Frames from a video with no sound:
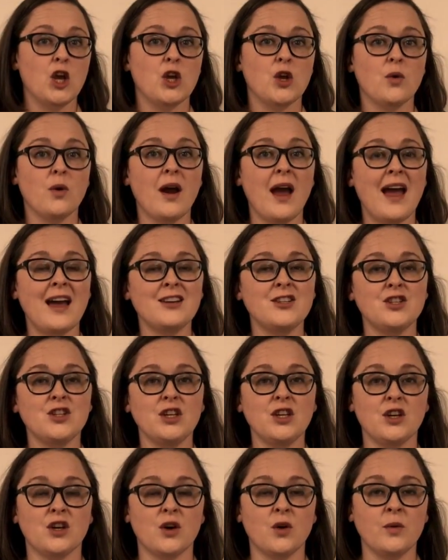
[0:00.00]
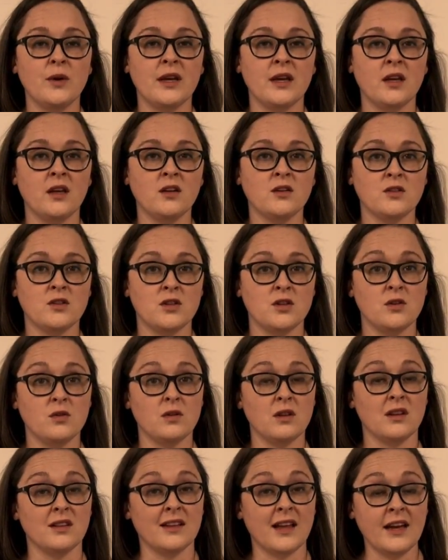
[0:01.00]
You are actually going to
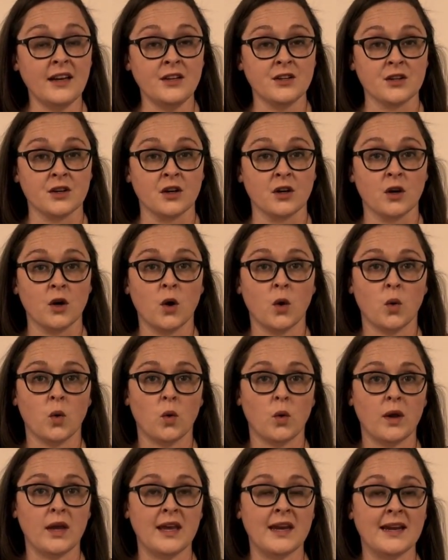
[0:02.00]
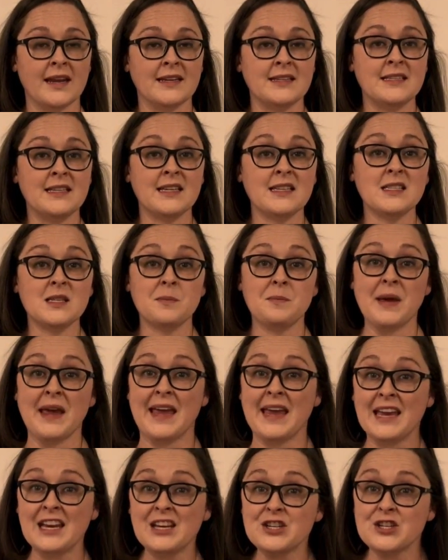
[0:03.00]
the lender in
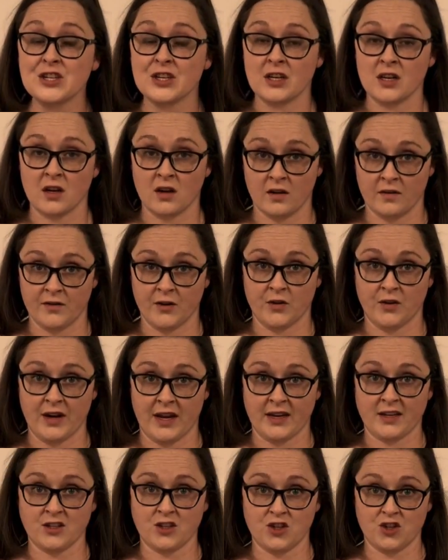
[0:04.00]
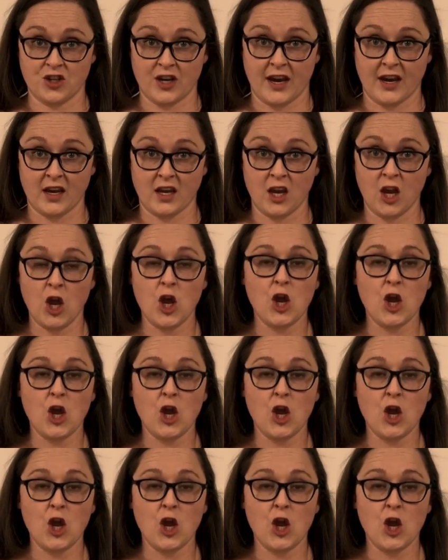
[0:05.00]
anticipation of your next check.